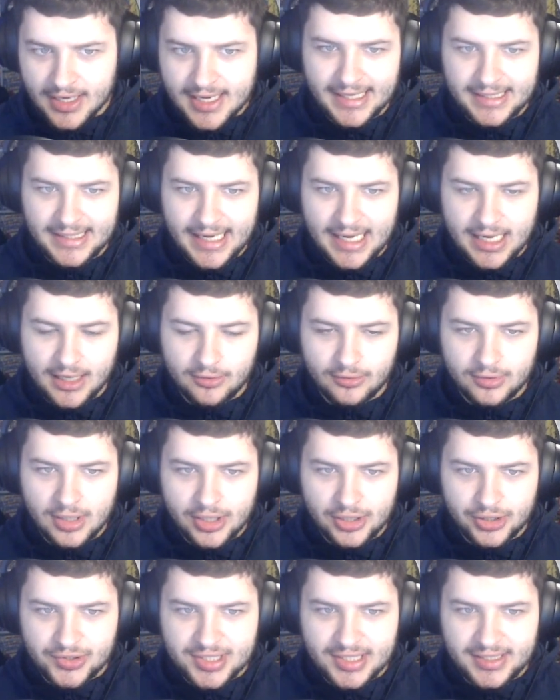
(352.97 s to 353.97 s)
and now
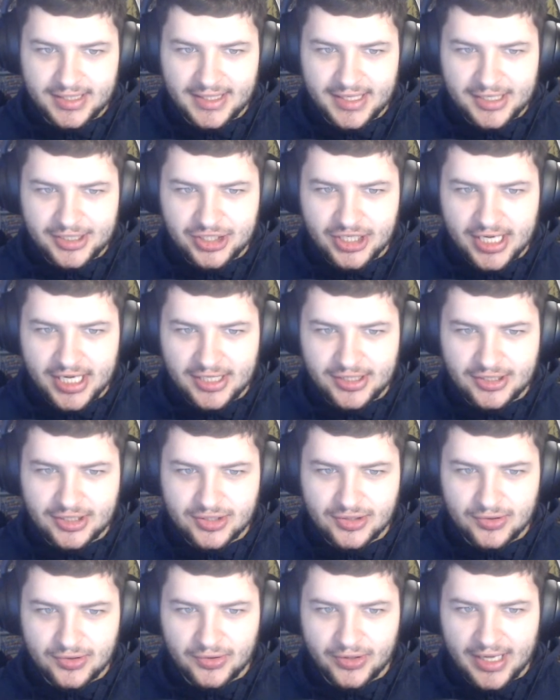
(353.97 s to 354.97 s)
you'll see the it
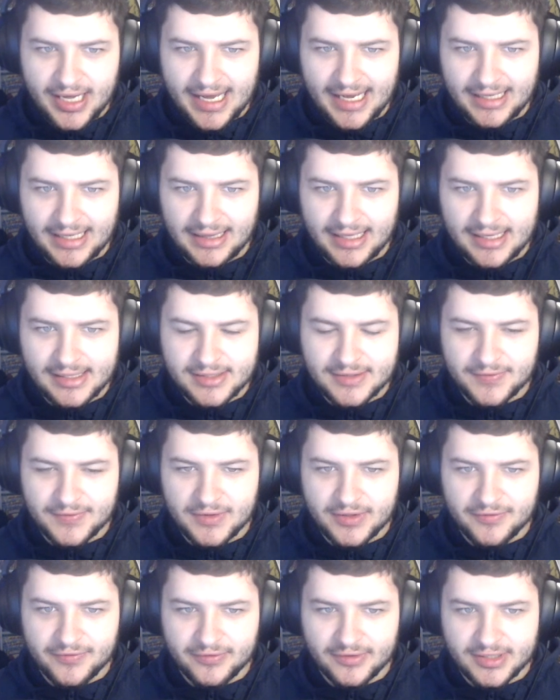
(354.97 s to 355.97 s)
changes all the highlights of
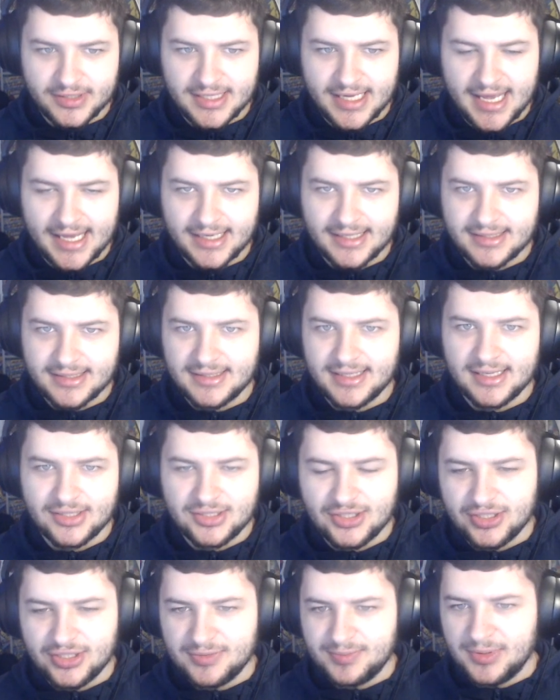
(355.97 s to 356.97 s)
the different text
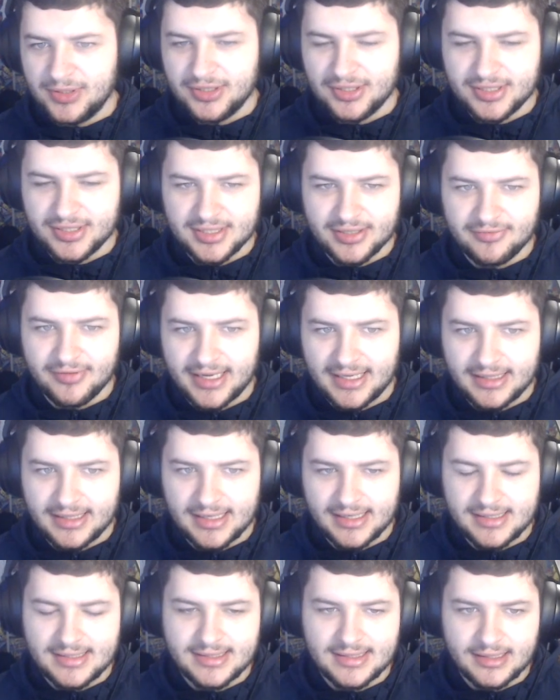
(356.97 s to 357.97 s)
that's just because it
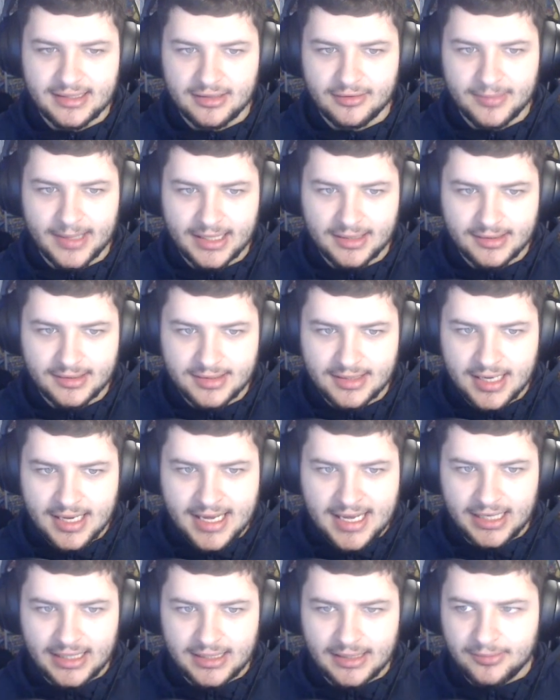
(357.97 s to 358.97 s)
recognizes the commands
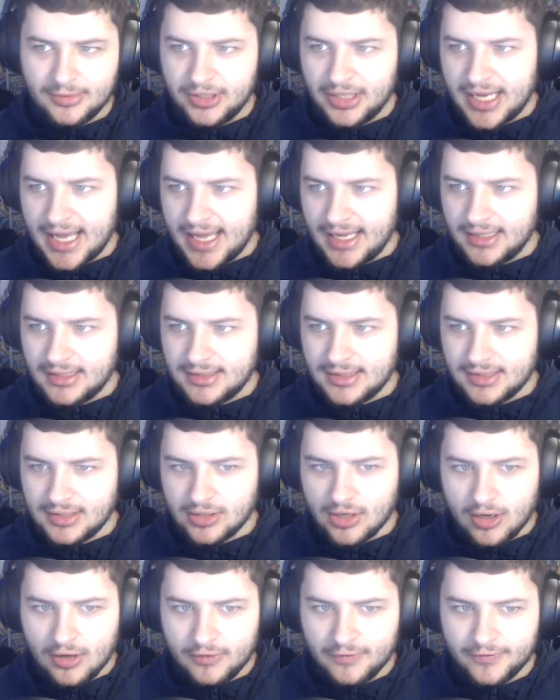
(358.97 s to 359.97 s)
and I'm going to X this
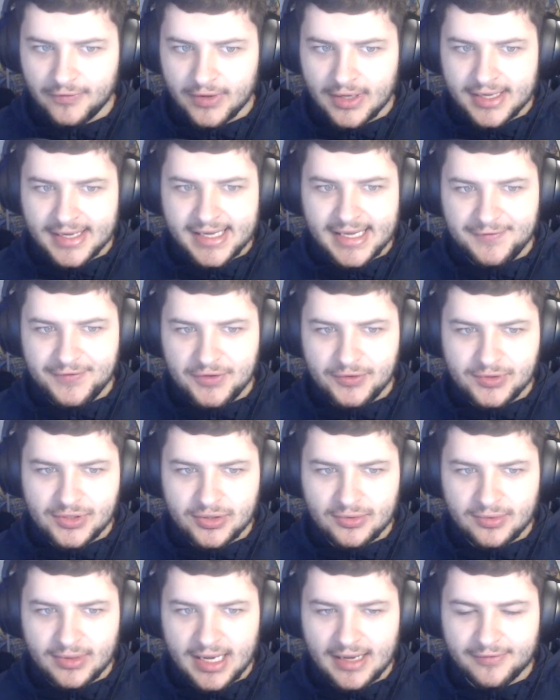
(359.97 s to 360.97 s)
off if you
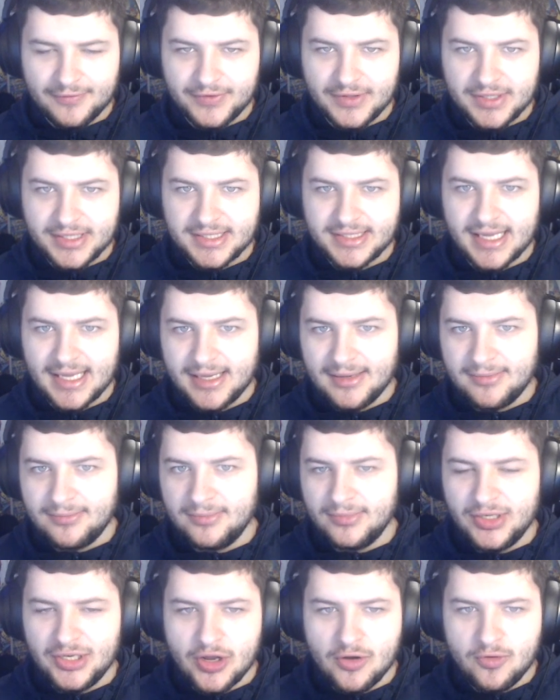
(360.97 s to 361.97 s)
don't have the
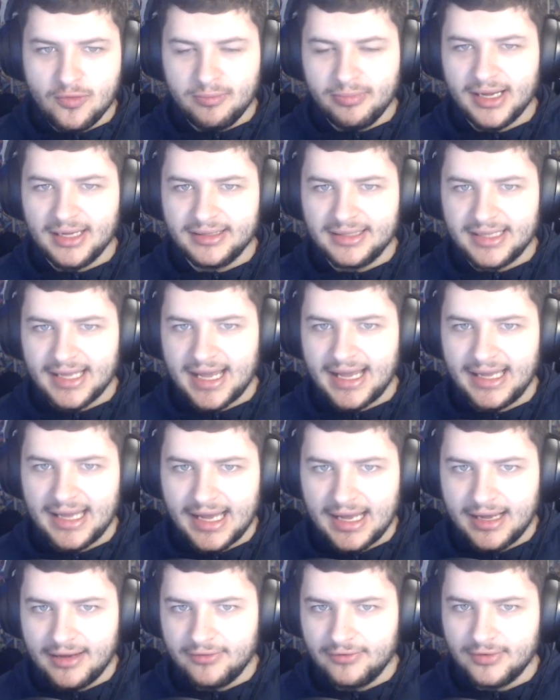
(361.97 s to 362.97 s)
same notepad that I
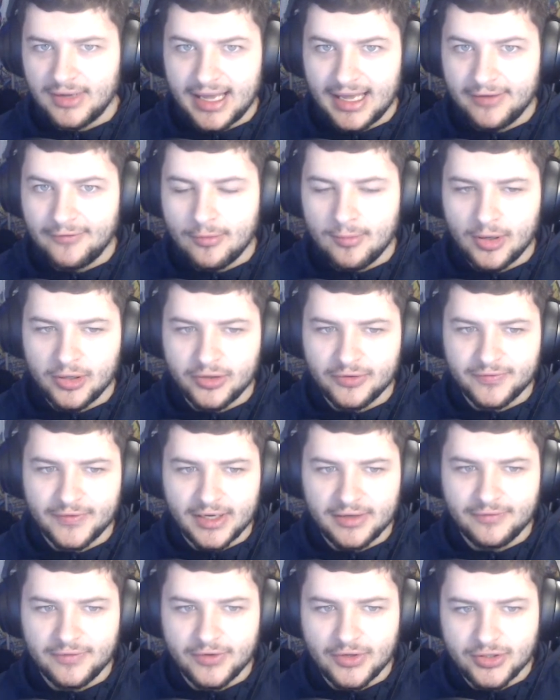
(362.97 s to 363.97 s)
have I have a
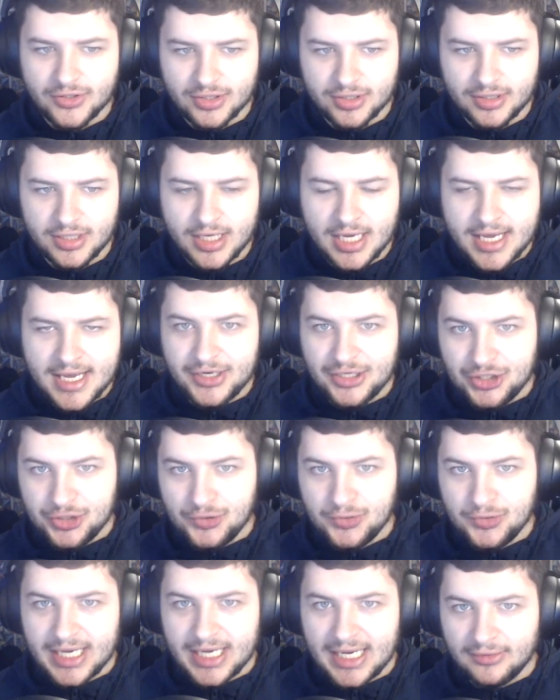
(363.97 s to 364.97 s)
modified version then
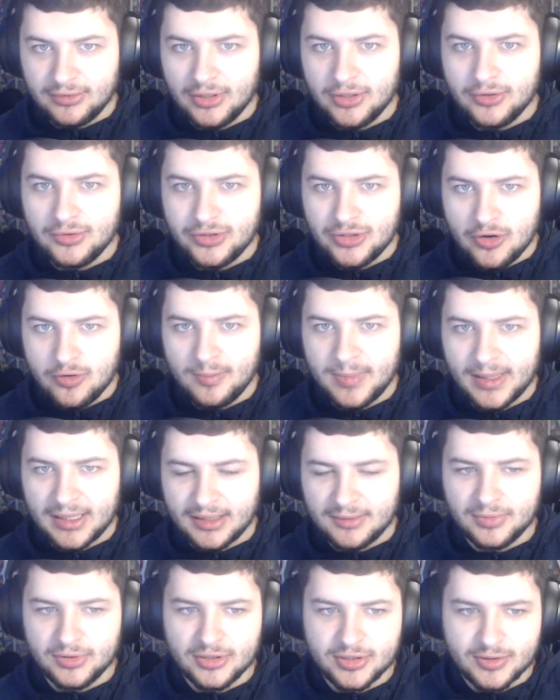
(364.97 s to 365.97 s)
download
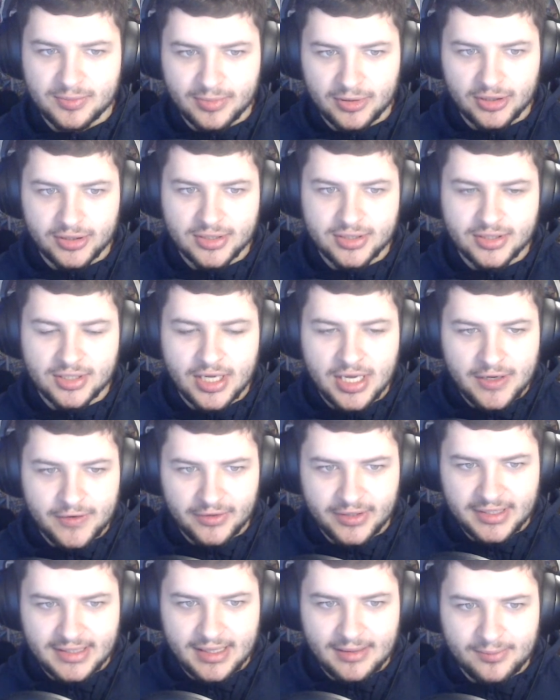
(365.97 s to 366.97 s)
notepad++ for
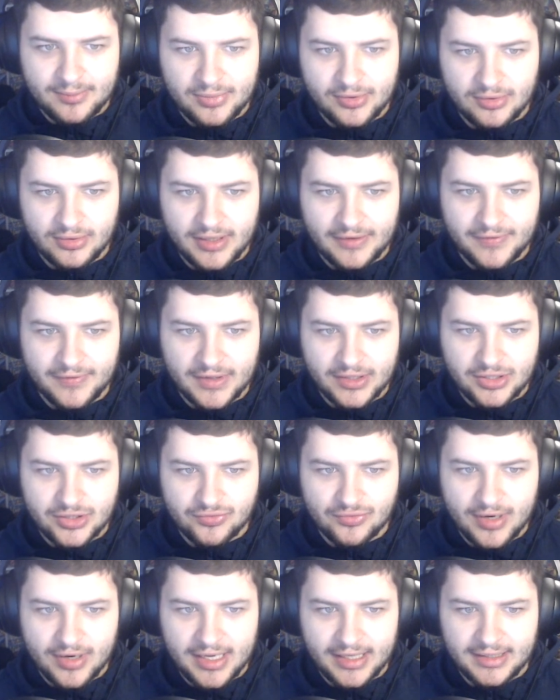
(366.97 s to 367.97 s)
an example if I
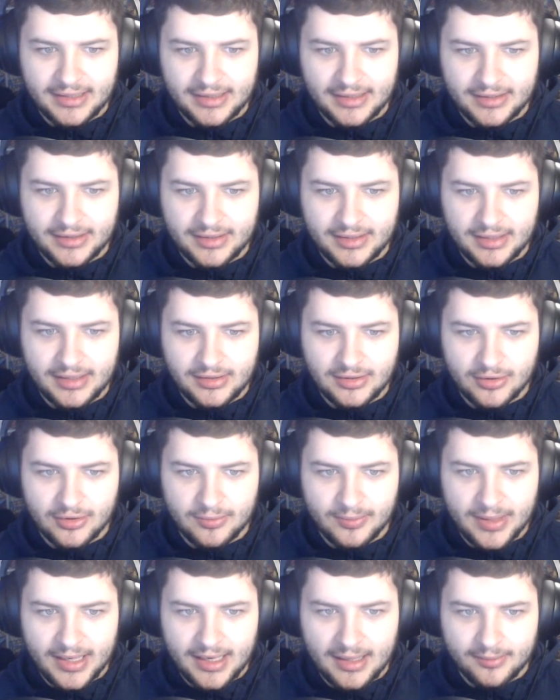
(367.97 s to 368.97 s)
just right click the
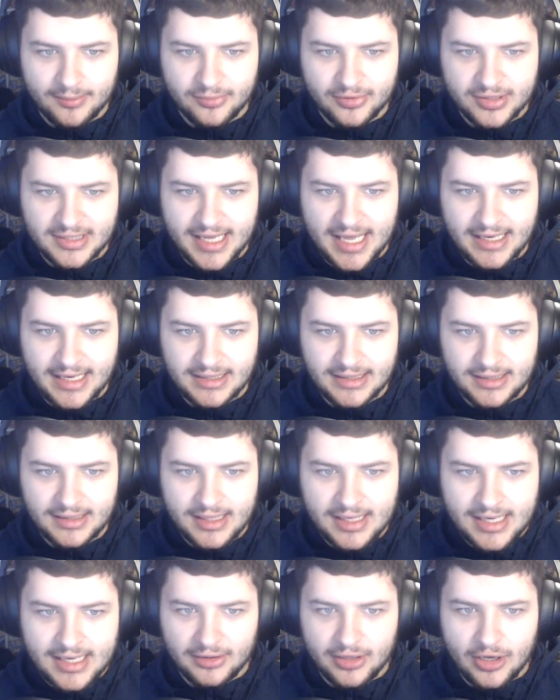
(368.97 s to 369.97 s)
dot bat and press edit
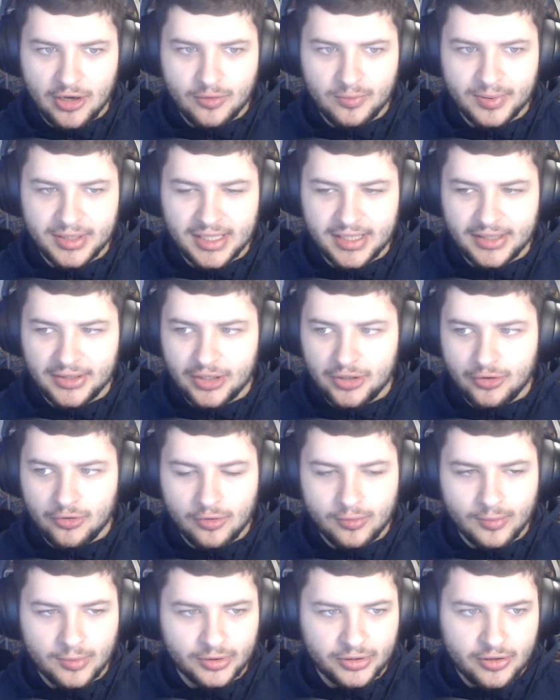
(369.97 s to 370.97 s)
it'll open it in the
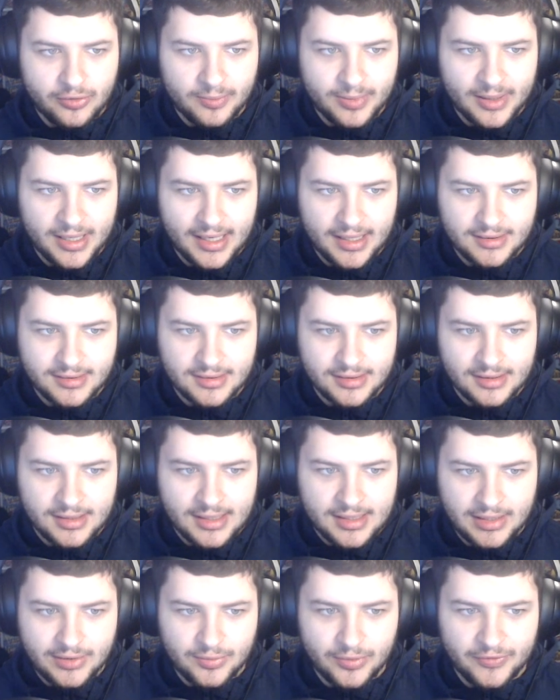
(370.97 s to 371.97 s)
normal notepad
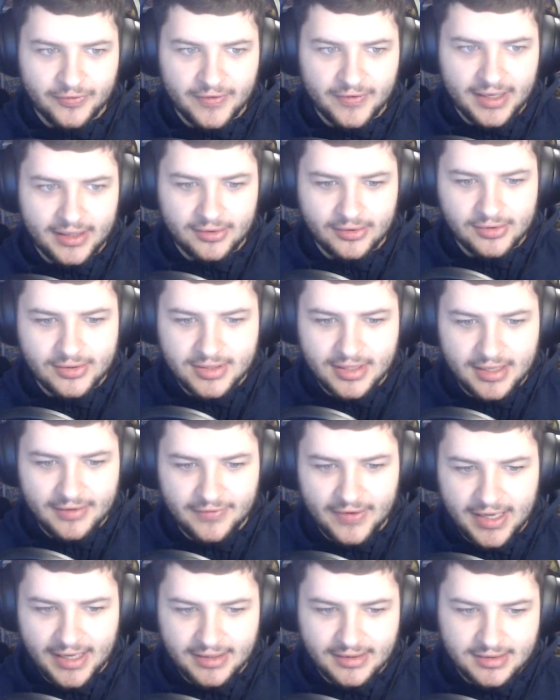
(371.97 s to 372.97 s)
and we file
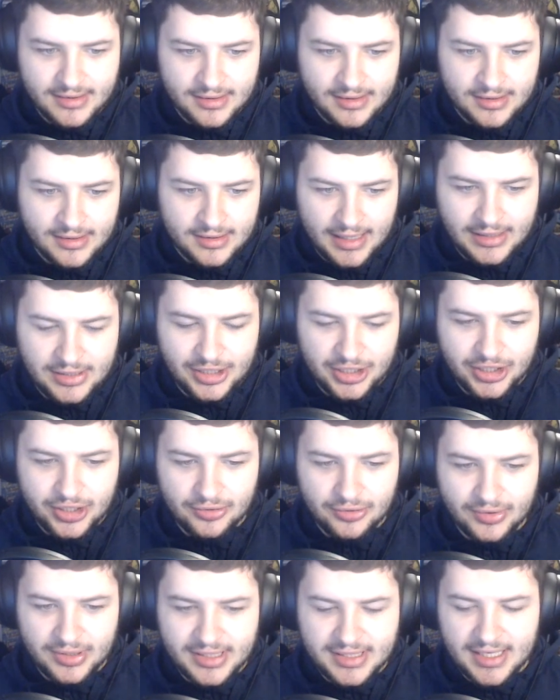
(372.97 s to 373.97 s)
save as and you can
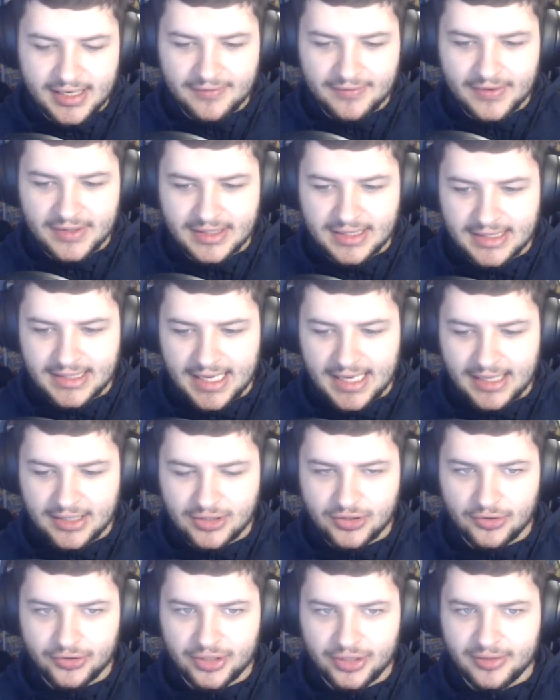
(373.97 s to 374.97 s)
only save it as a
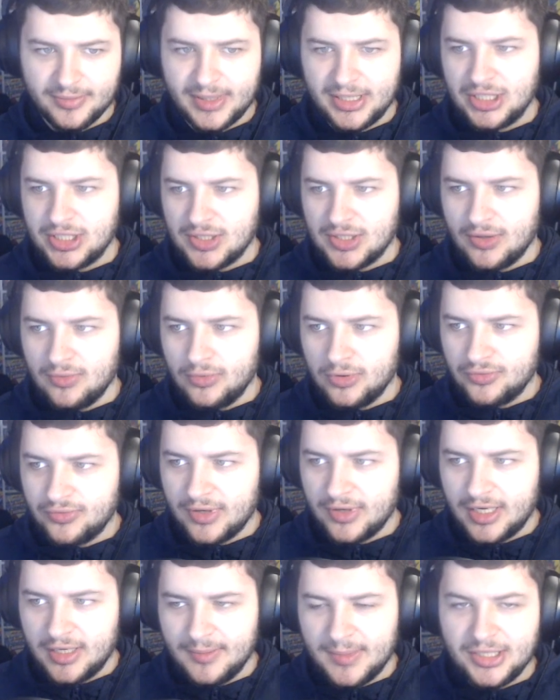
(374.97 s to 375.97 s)
text document so I would
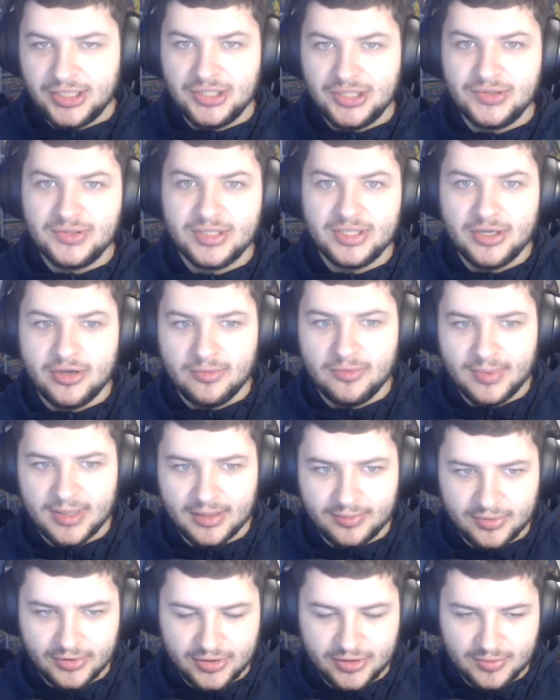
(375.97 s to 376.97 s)
recommend using notepad
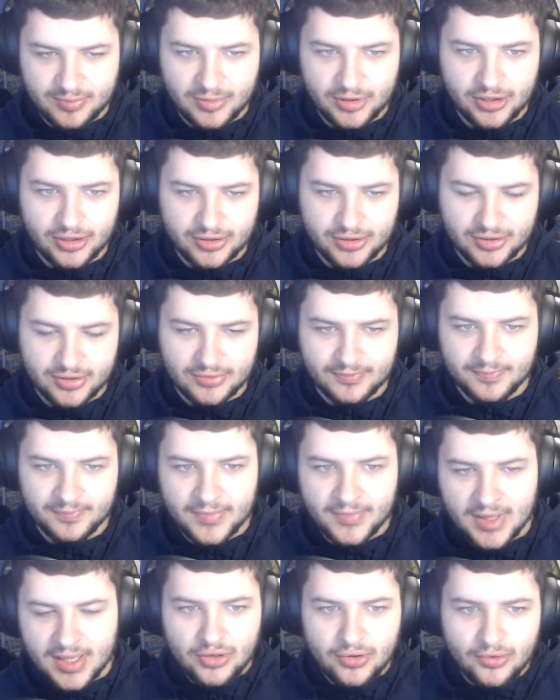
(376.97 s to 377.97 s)
at Plus
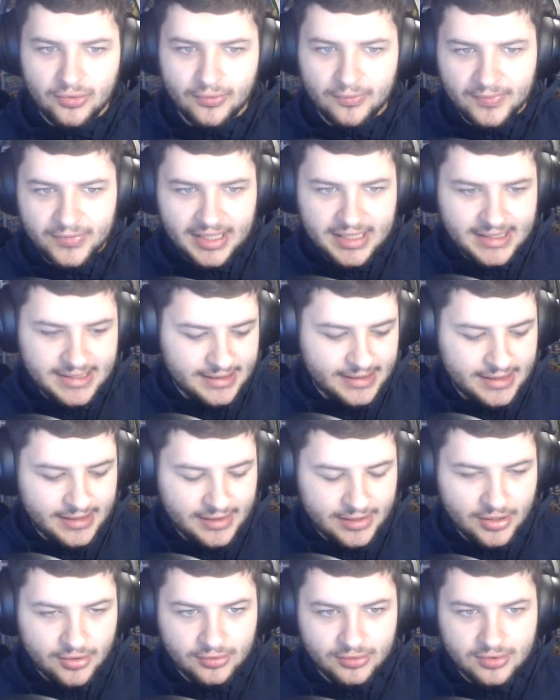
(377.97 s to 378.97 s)
so you can delete
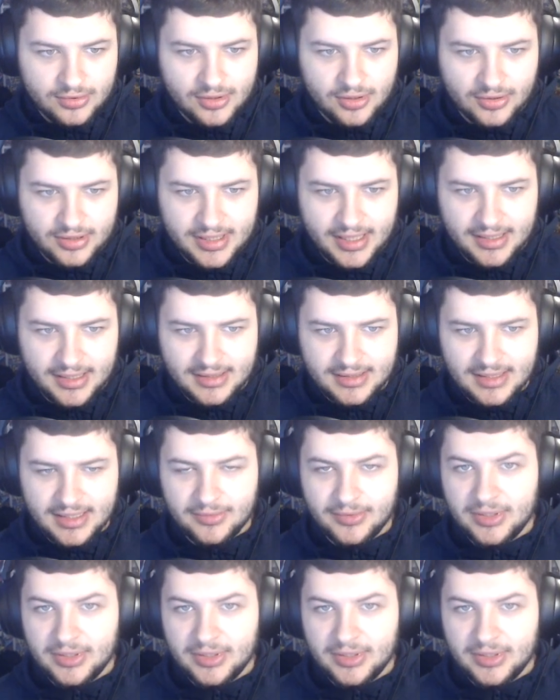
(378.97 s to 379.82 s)
the old .txt,